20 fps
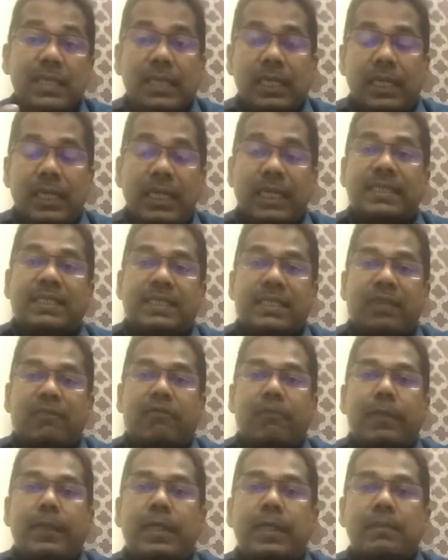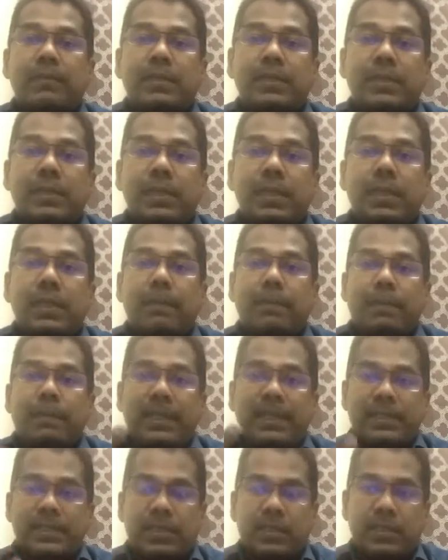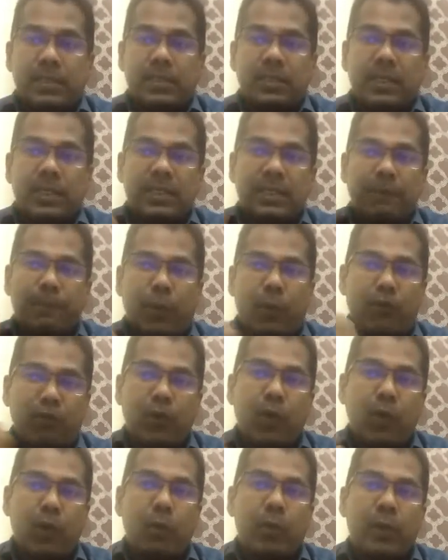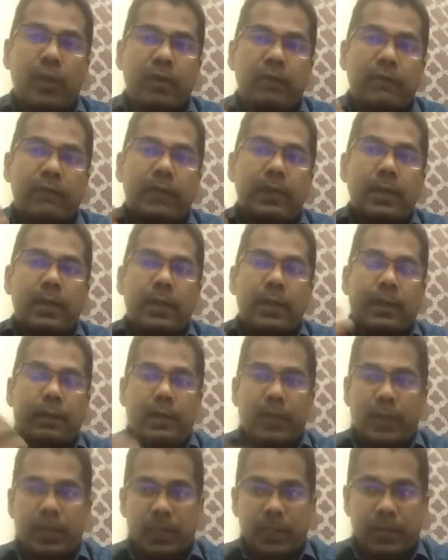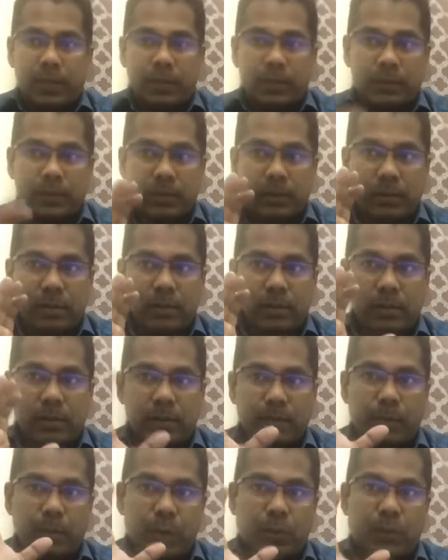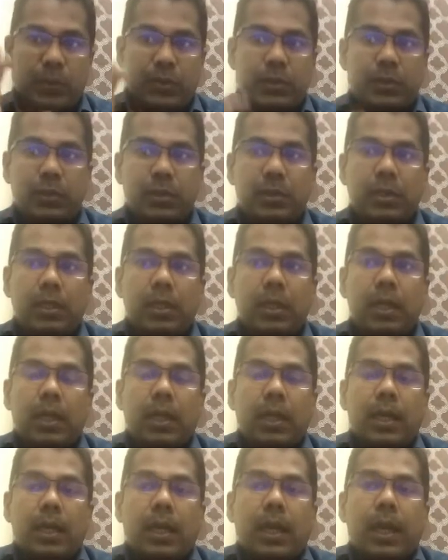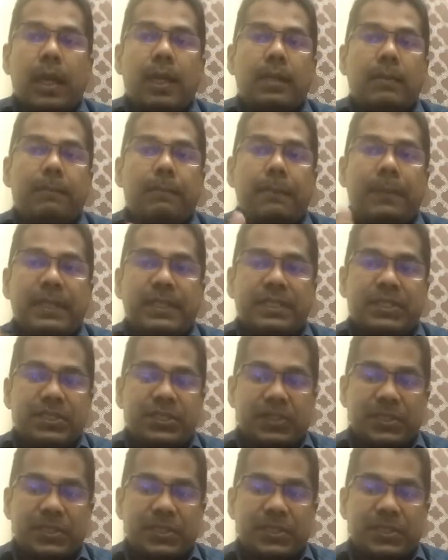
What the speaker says: itself becomes a message. That's a profound way of communicating. Pause. And pitch.